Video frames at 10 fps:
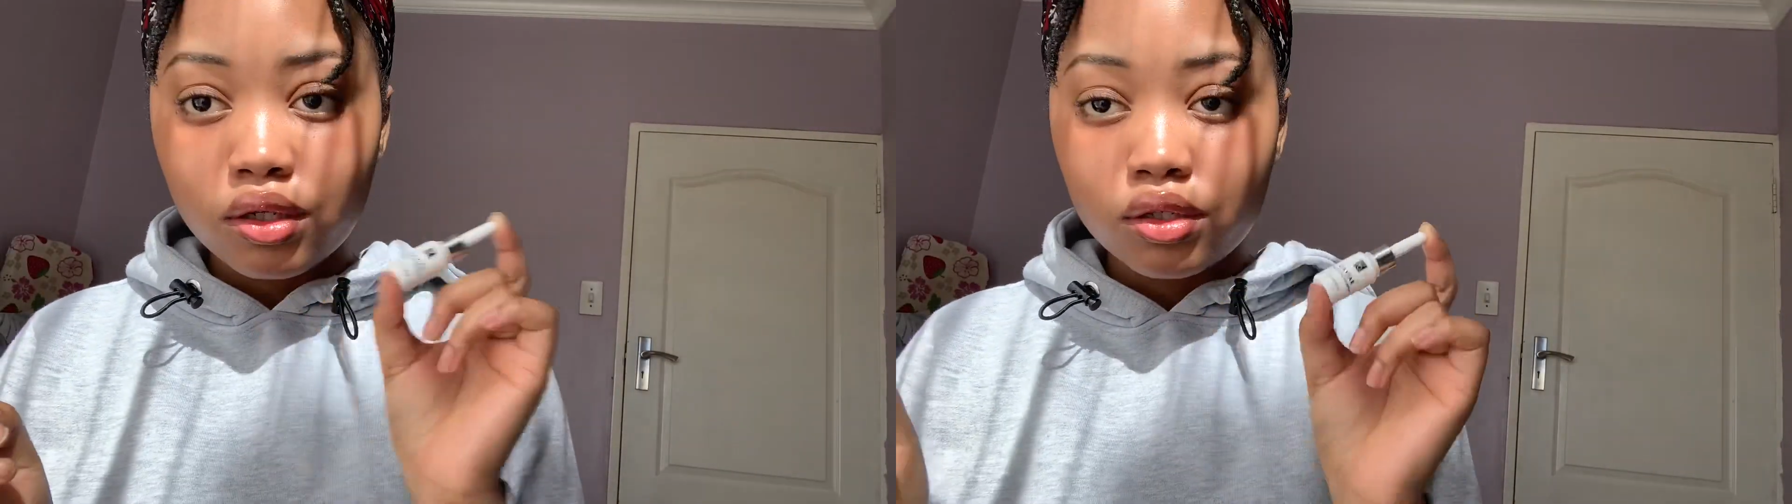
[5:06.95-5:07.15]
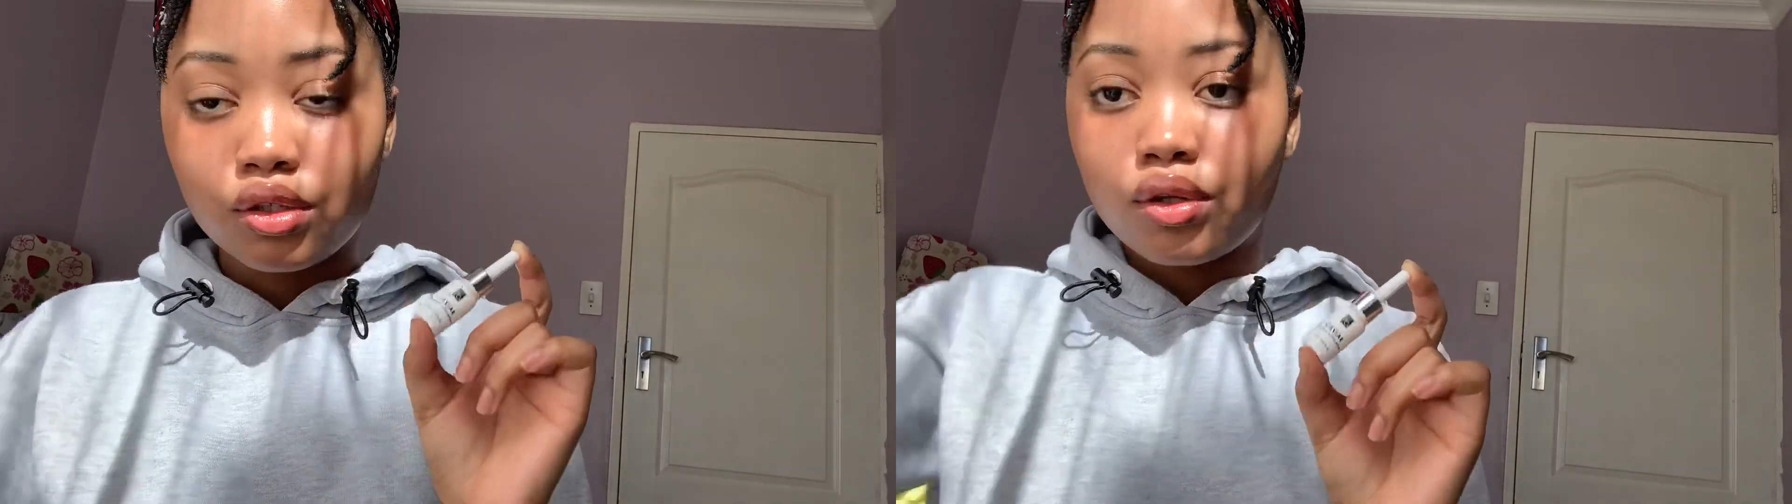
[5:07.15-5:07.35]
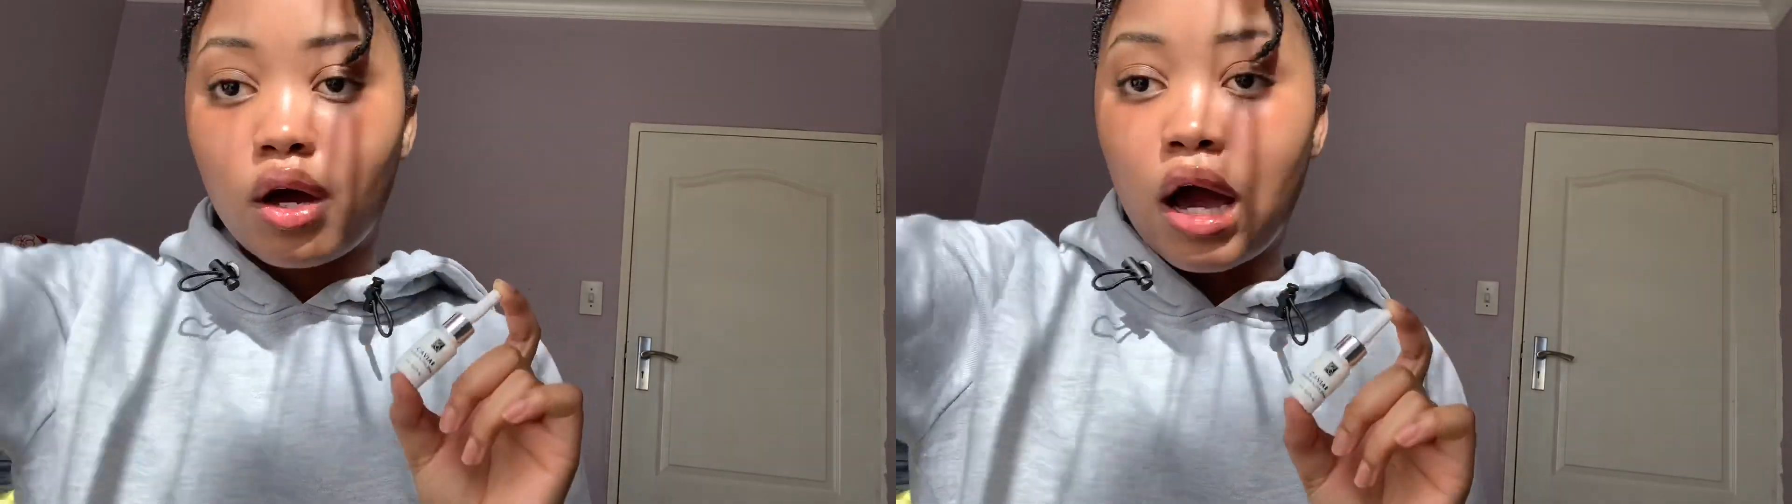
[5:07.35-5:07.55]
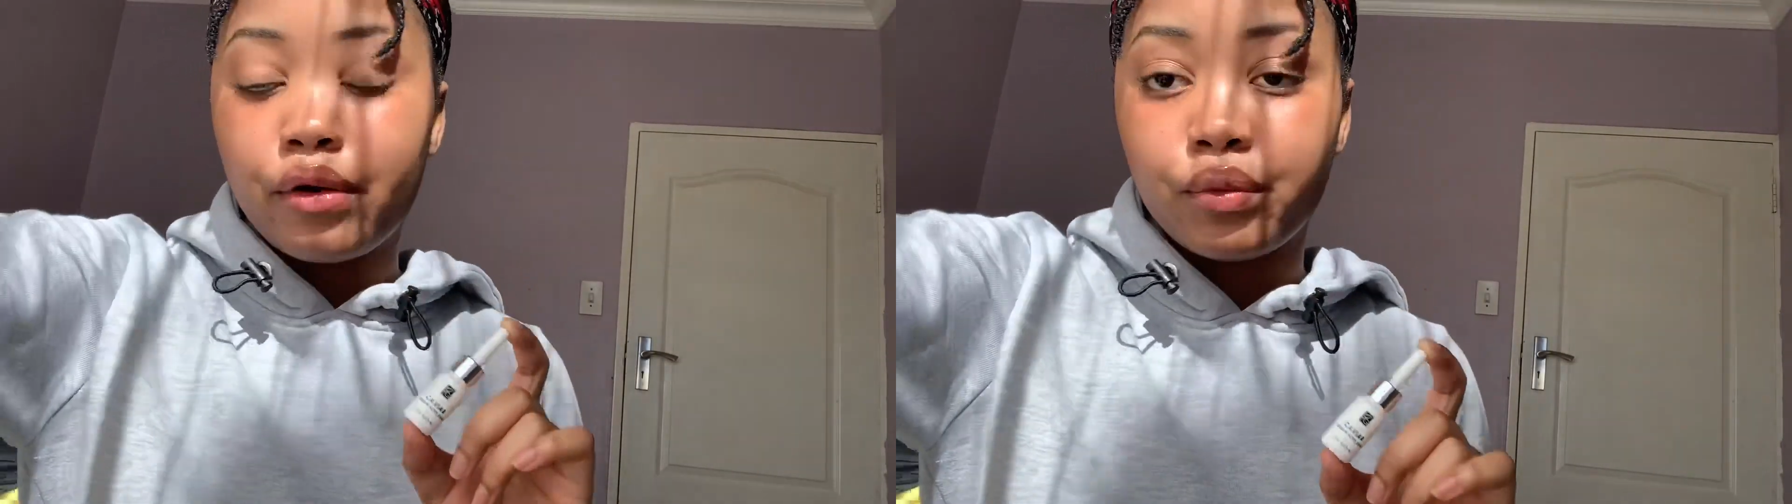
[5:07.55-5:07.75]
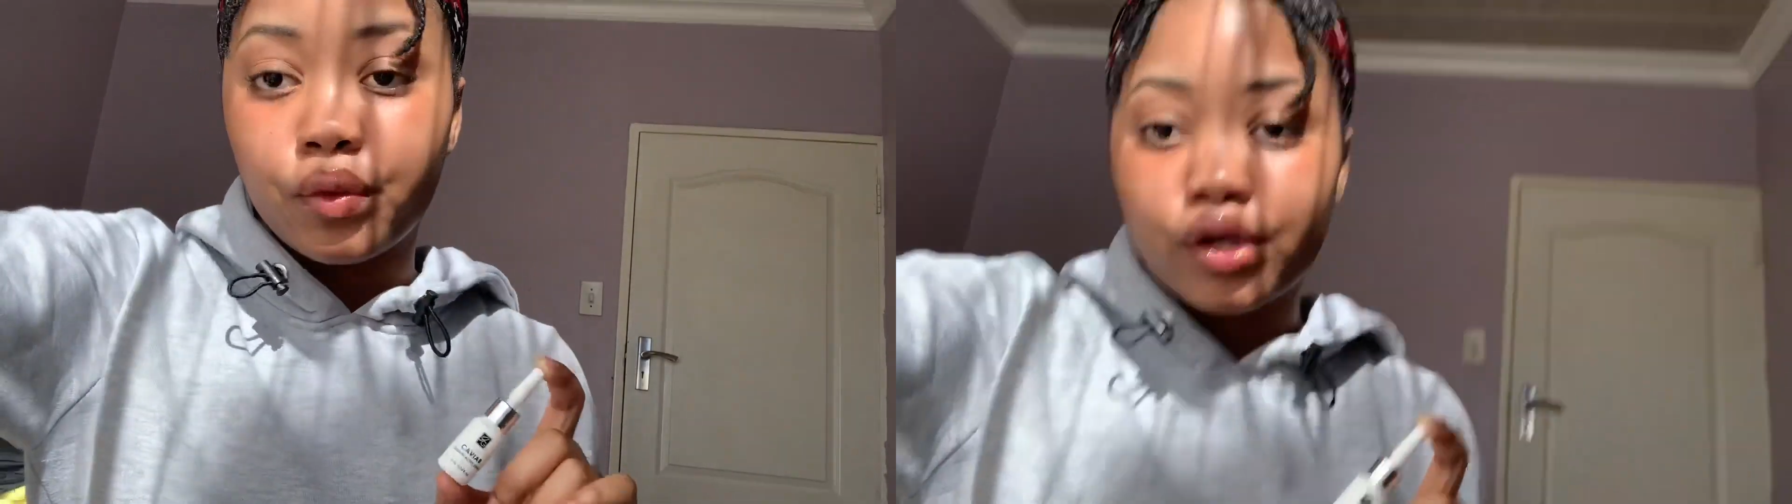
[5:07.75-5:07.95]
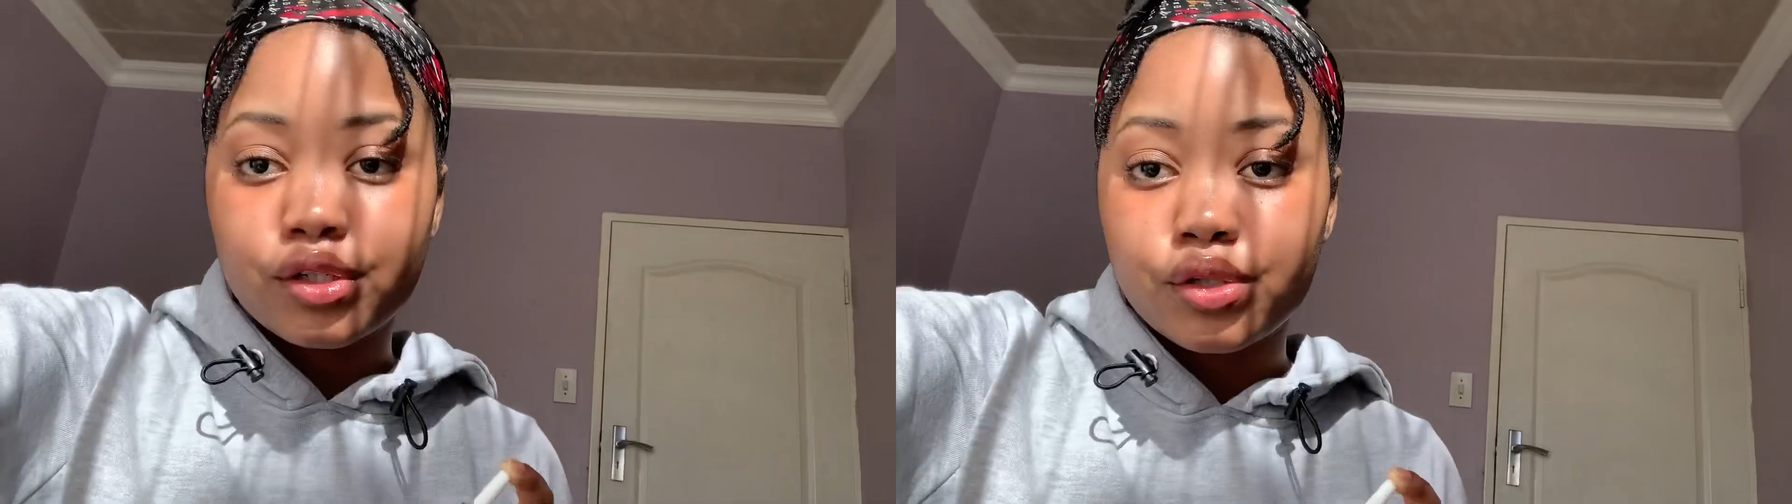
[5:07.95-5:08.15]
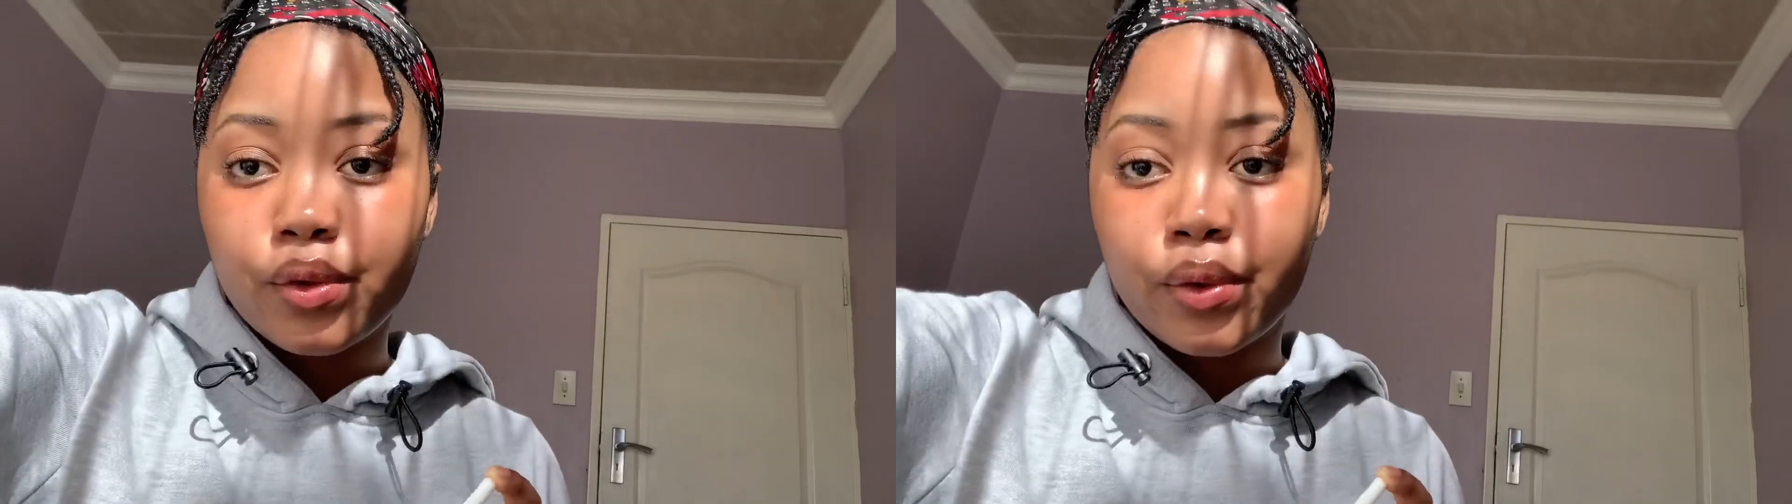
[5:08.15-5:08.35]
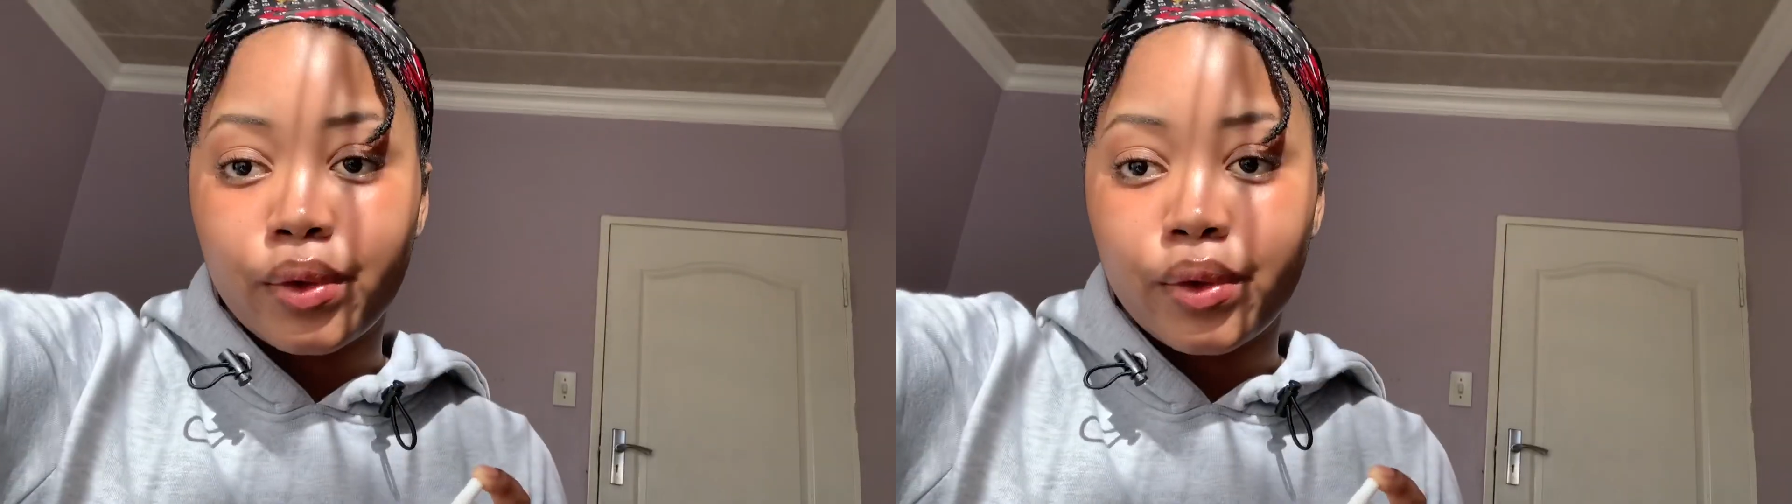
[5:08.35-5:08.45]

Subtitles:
you know, how it works, so